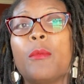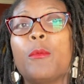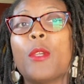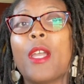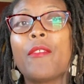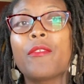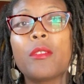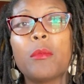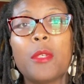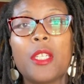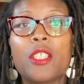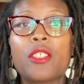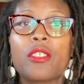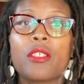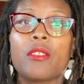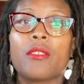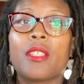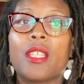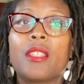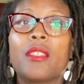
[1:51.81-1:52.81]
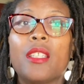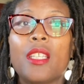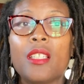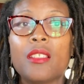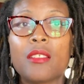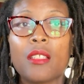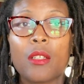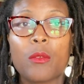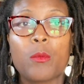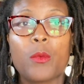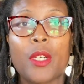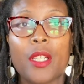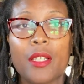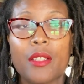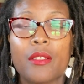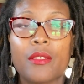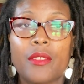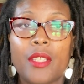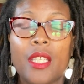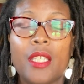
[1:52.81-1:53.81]
You have to make sure that things are
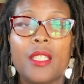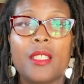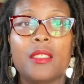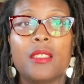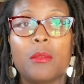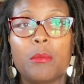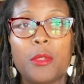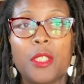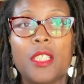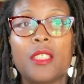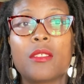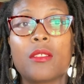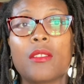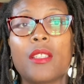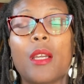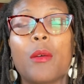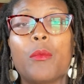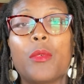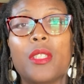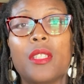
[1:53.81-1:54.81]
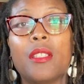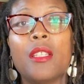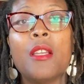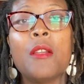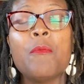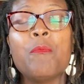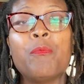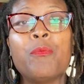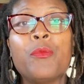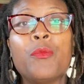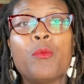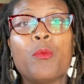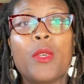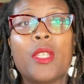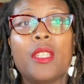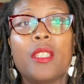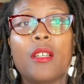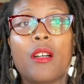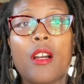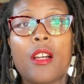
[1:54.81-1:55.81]
where they need to be so that when
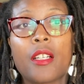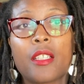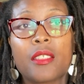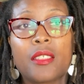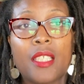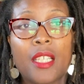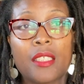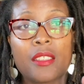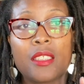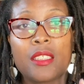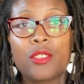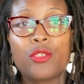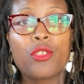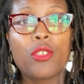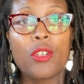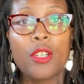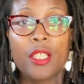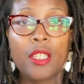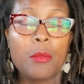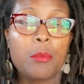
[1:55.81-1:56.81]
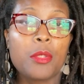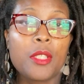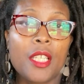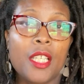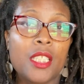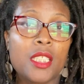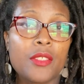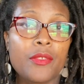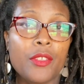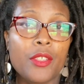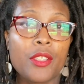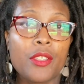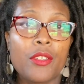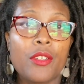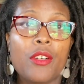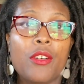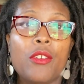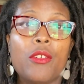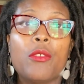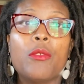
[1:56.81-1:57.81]
the architect is drawing the plans for your
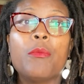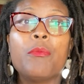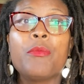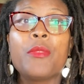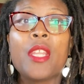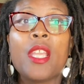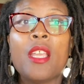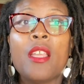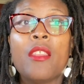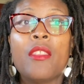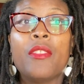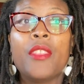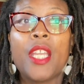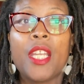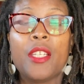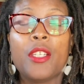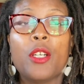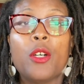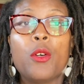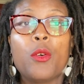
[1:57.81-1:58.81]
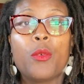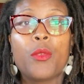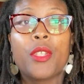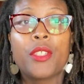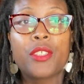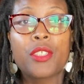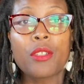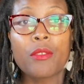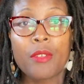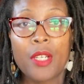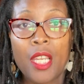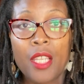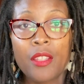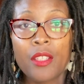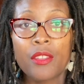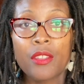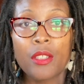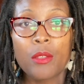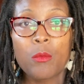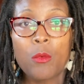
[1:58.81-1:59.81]
home, they know the terrain that they're